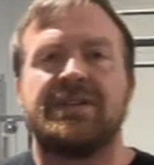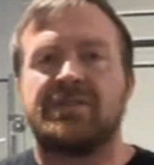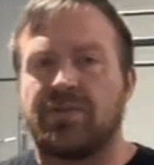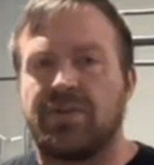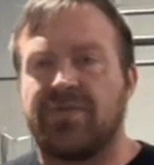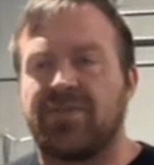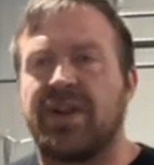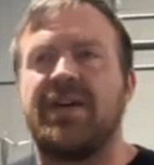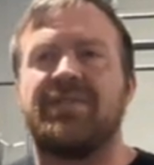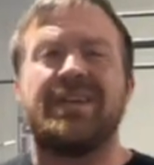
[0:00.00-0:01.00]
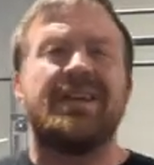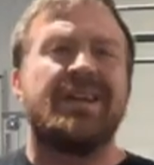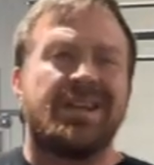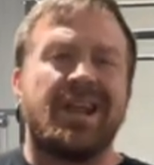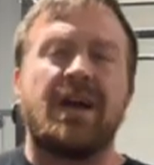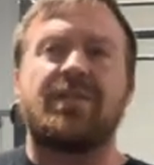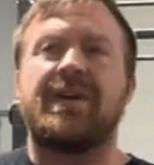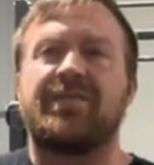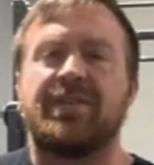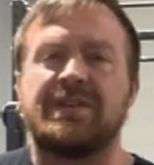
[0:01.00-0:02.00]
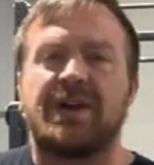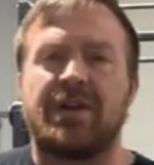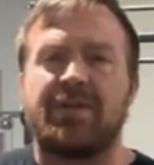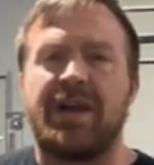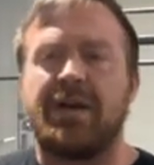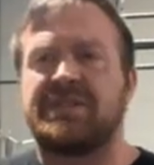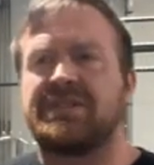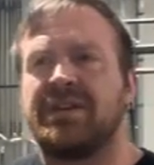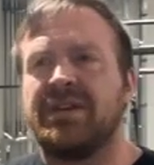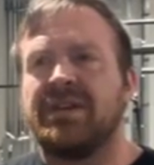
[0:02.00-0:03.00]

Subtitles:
So good for heavy, not great for a ton of reps.